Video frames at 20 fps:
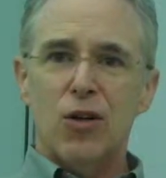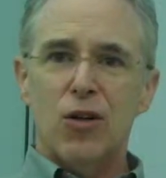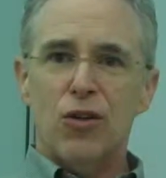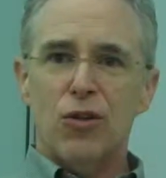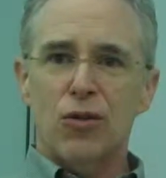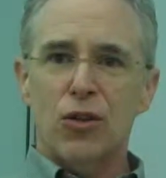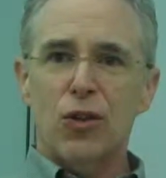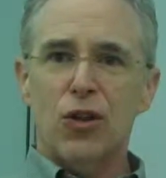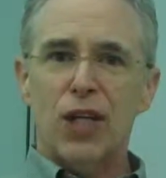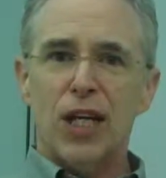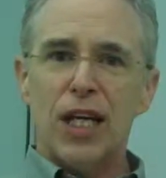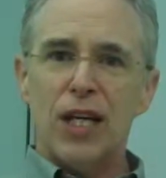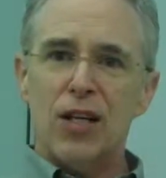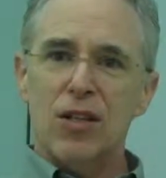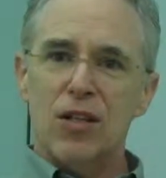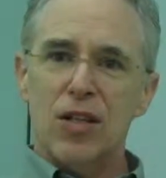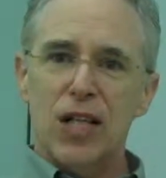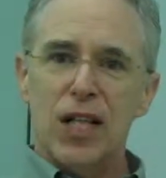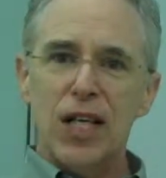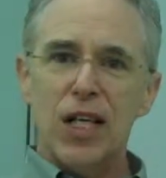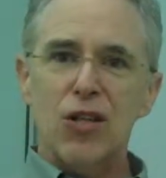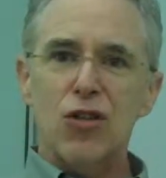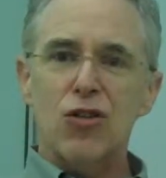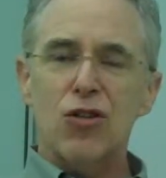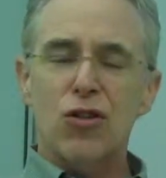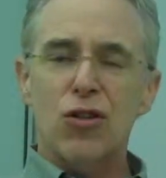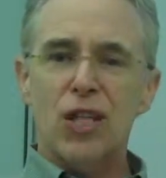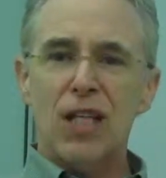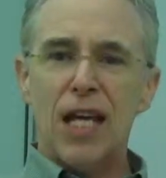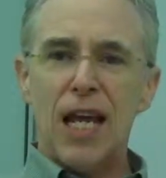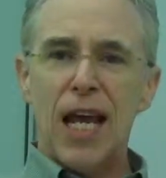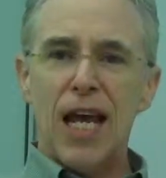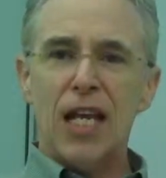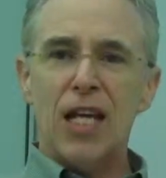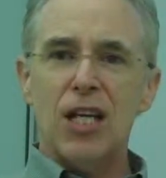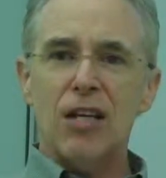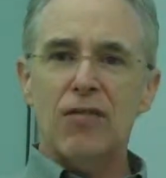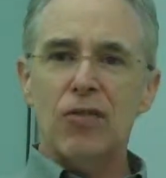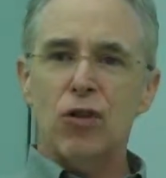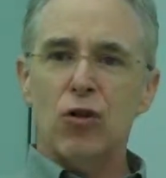you're looking into the
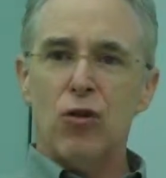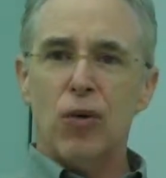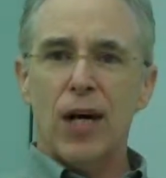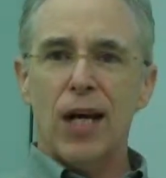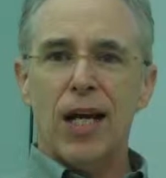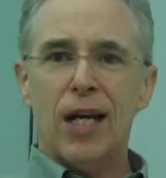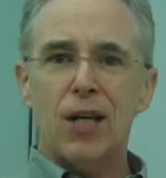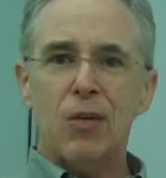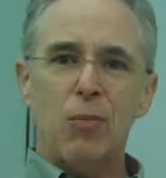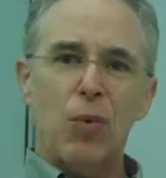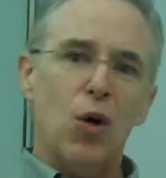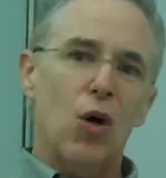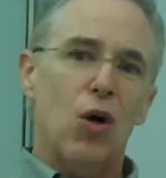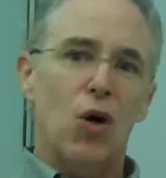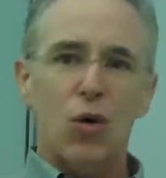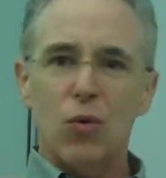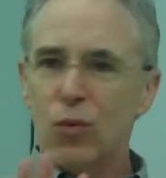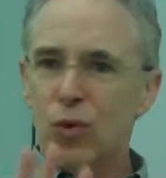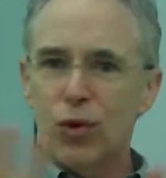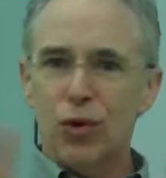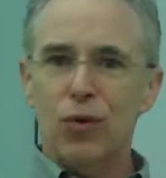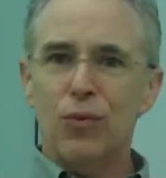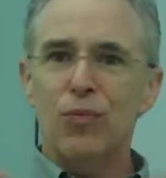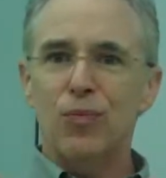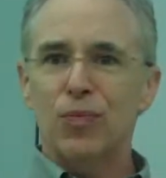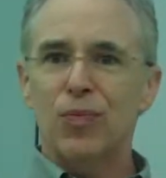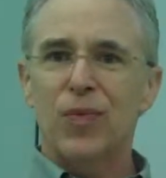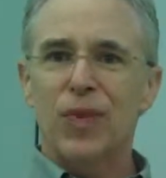end of a grand ballroom,